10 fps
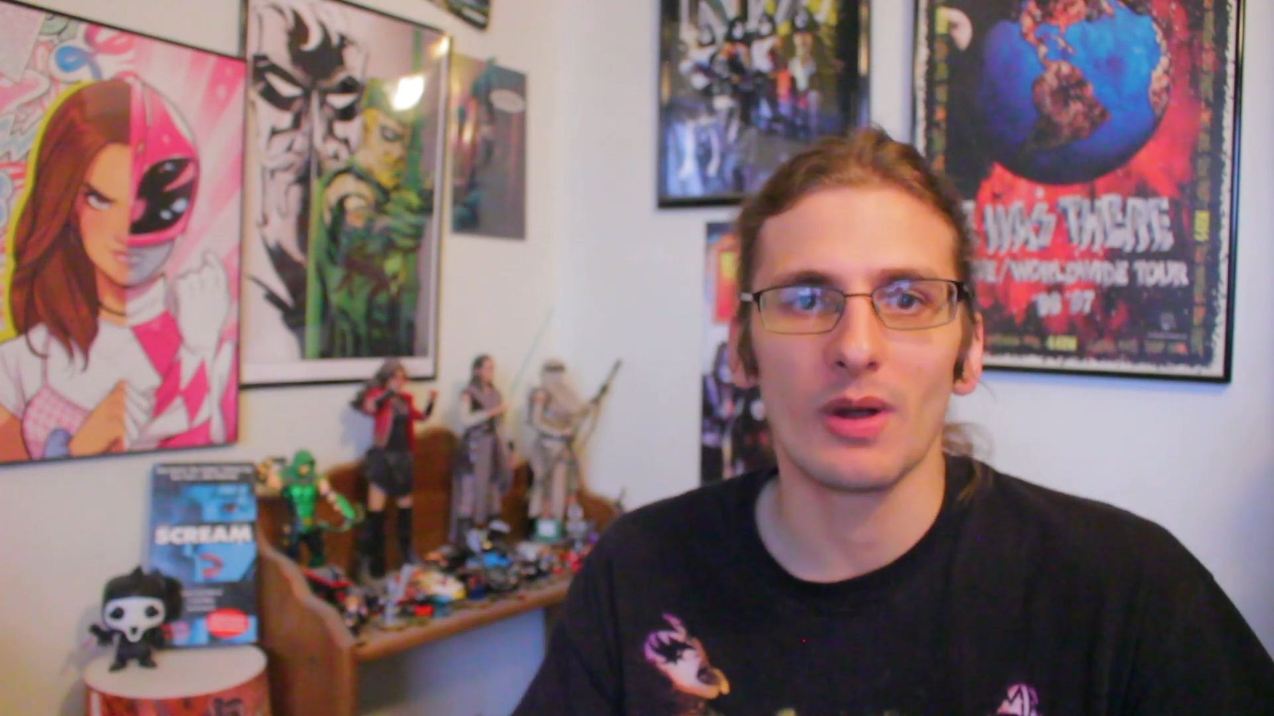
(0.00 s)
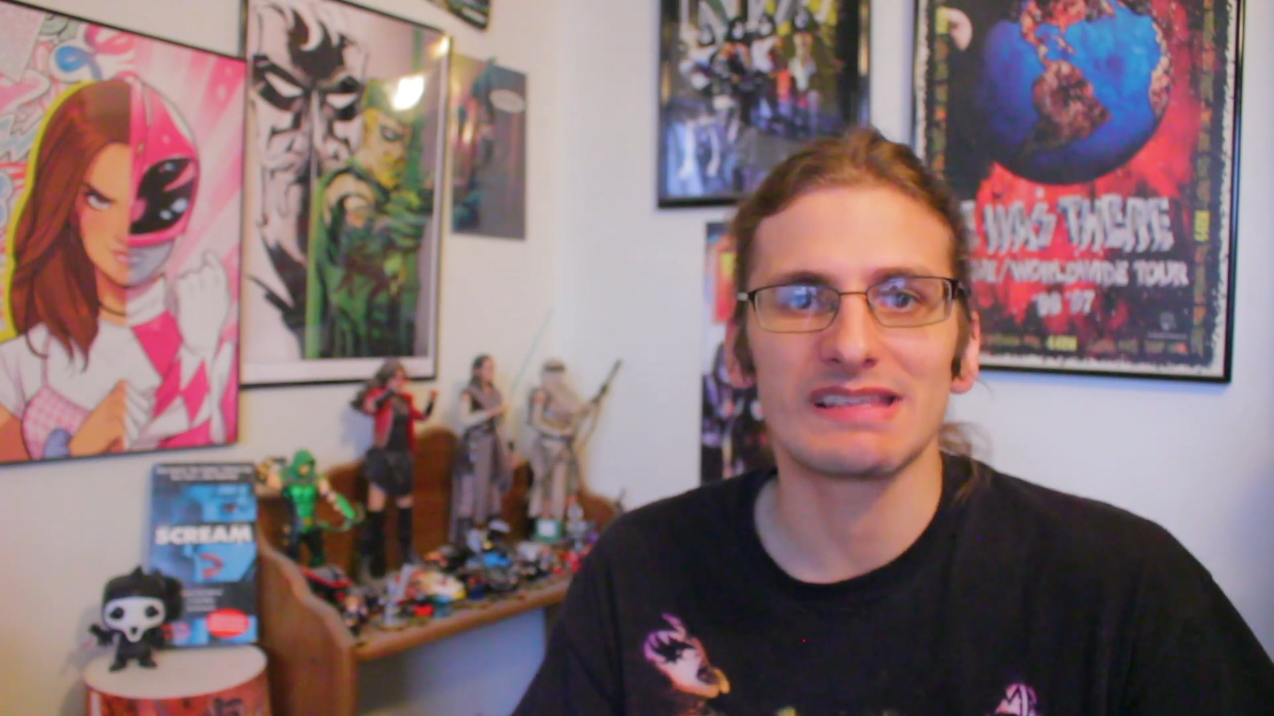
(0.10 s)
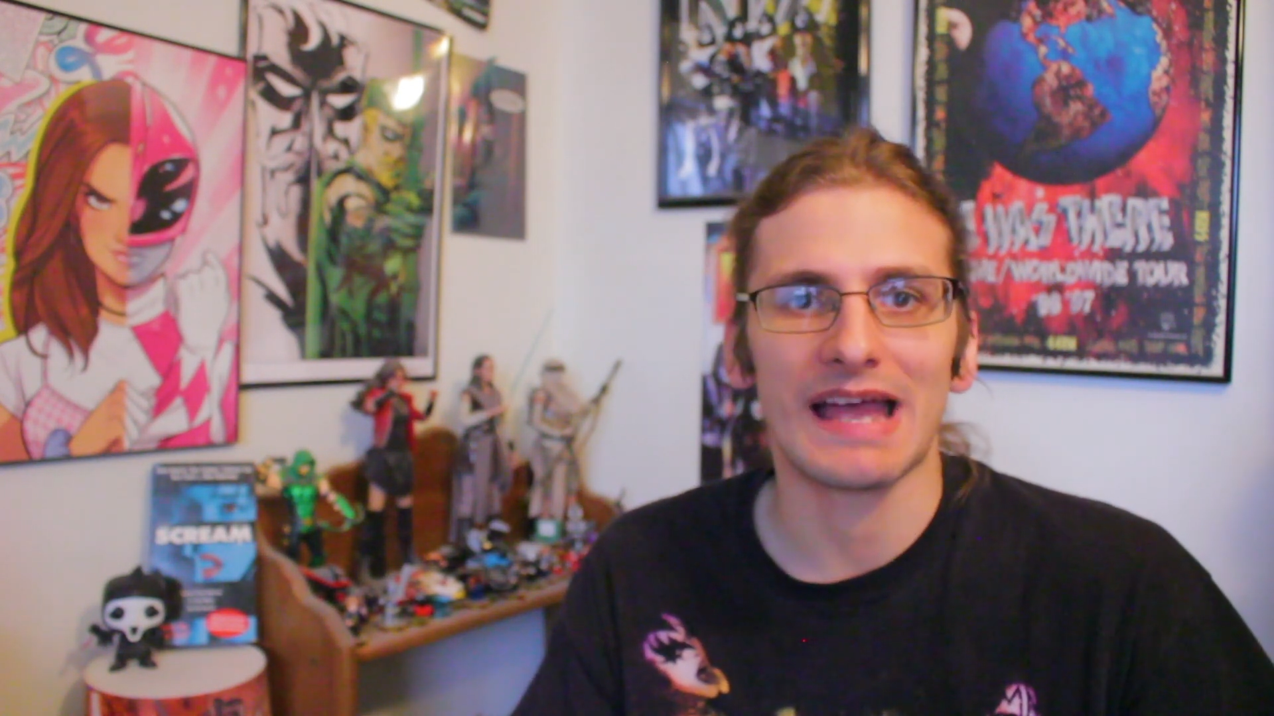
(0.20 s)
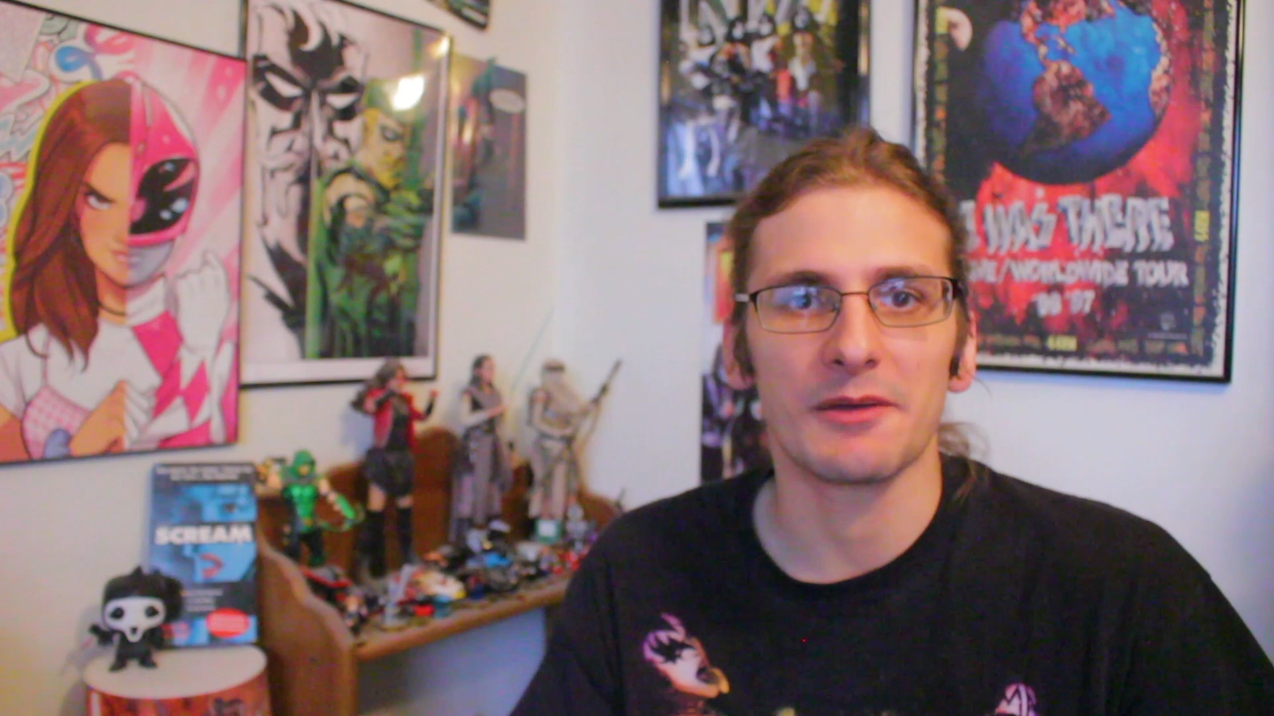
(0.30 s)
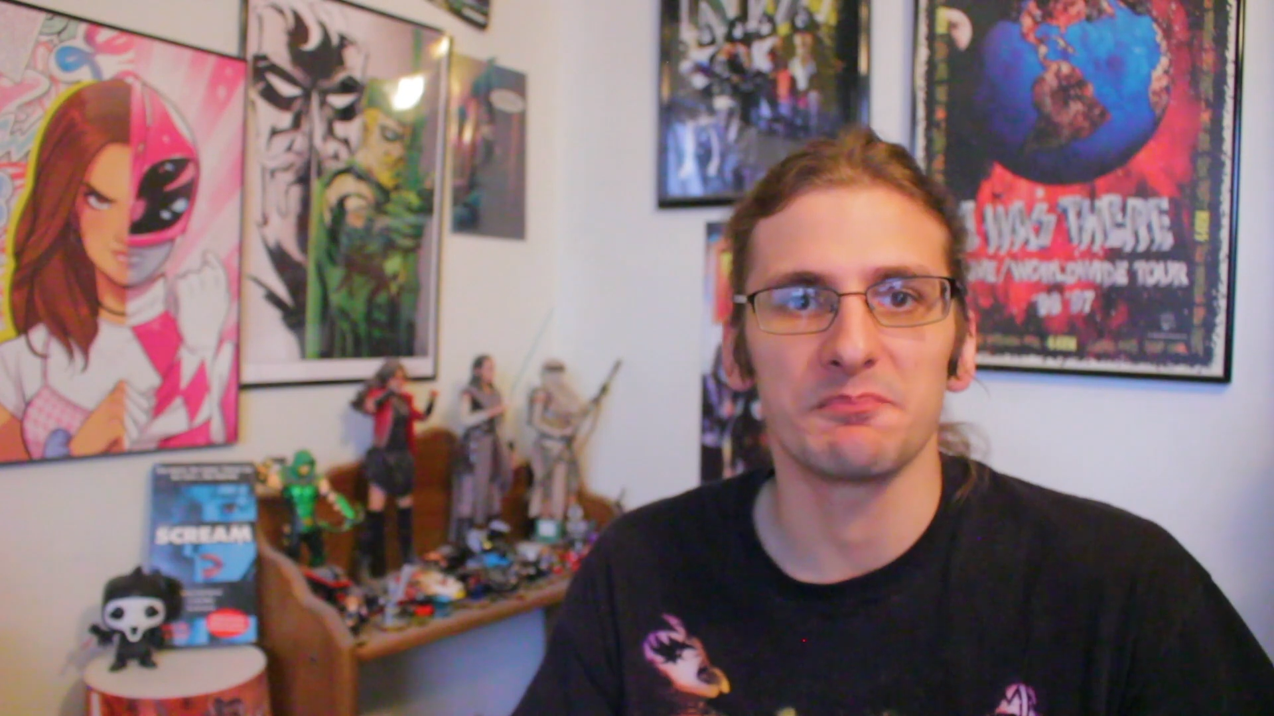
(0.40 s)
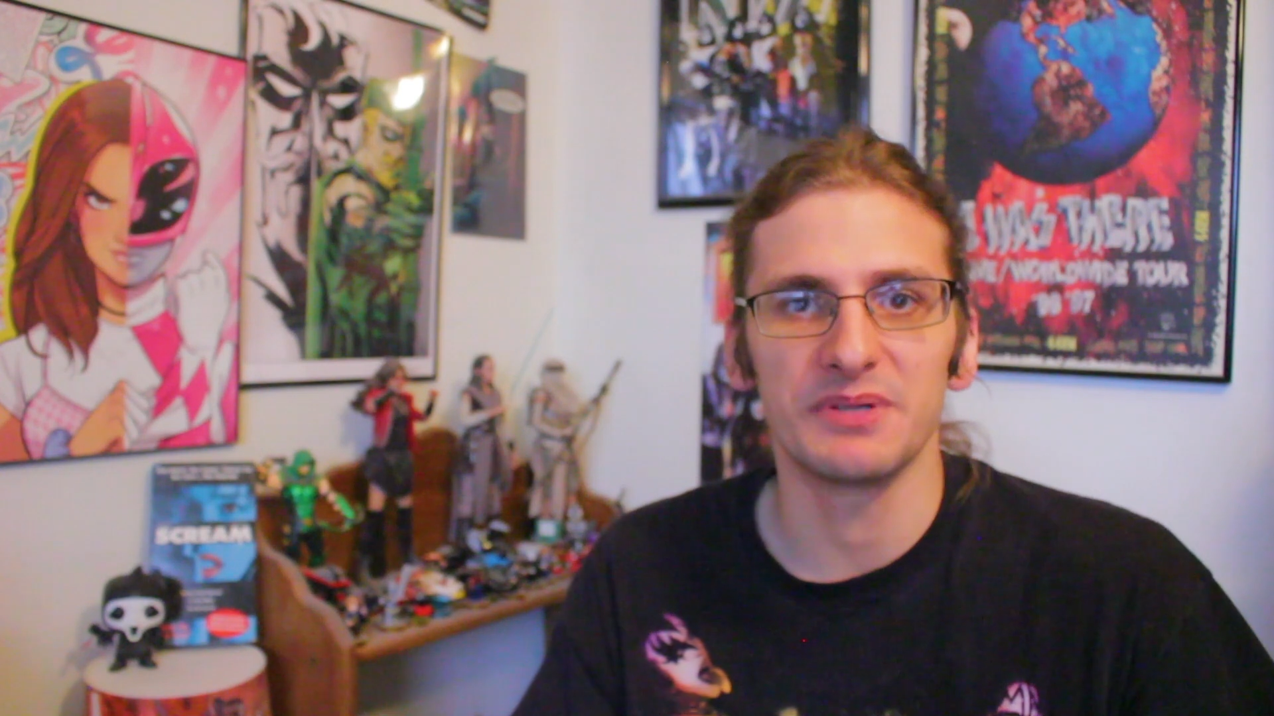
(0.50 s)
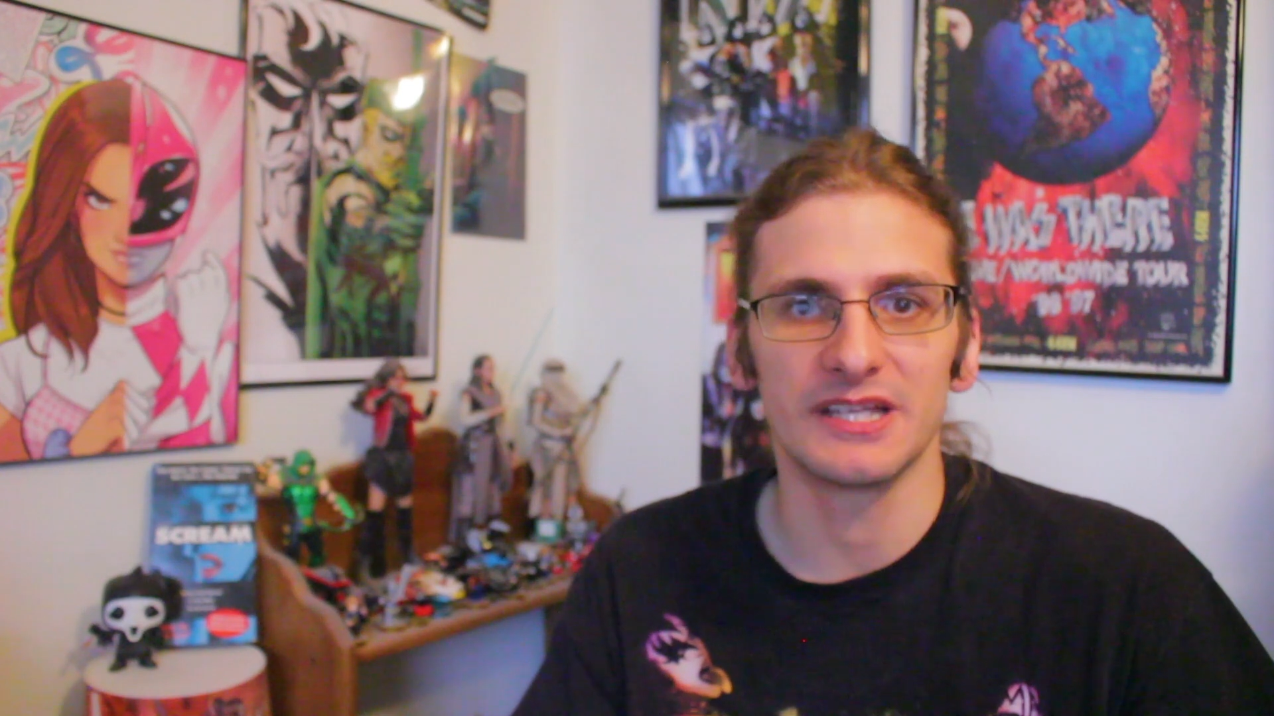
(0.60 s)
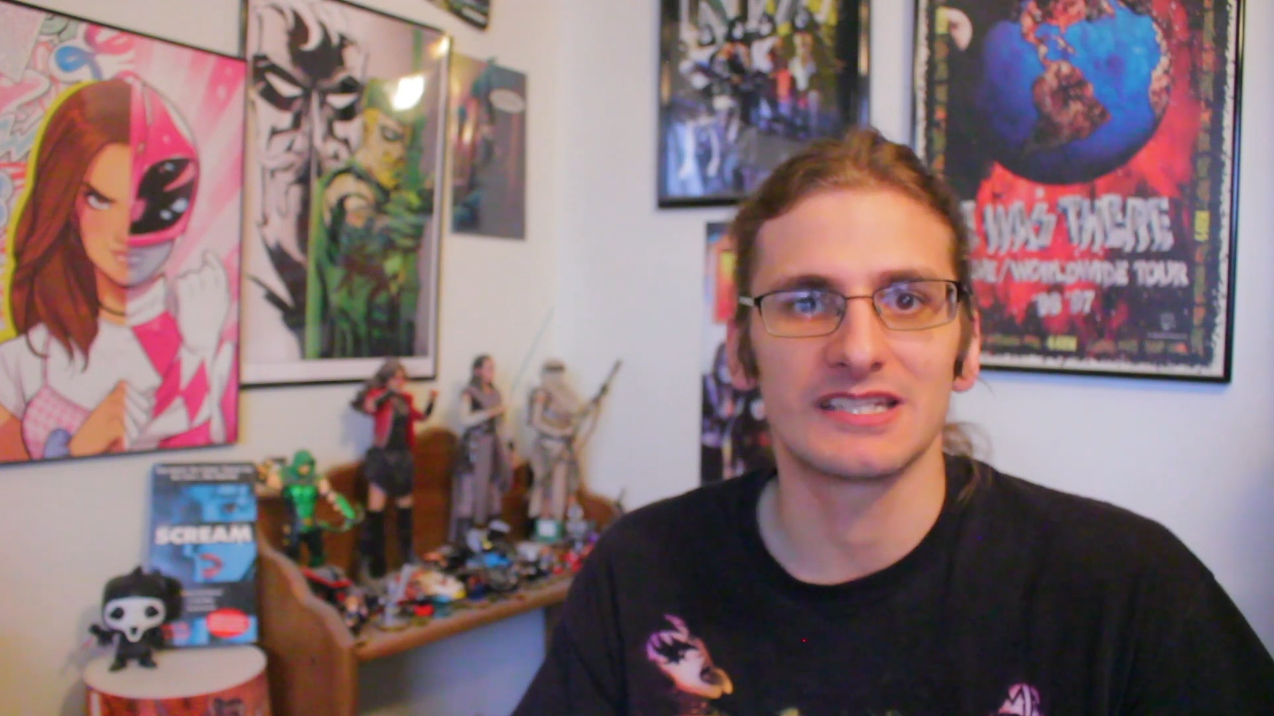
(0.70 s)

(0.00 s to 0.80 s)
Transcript: had a big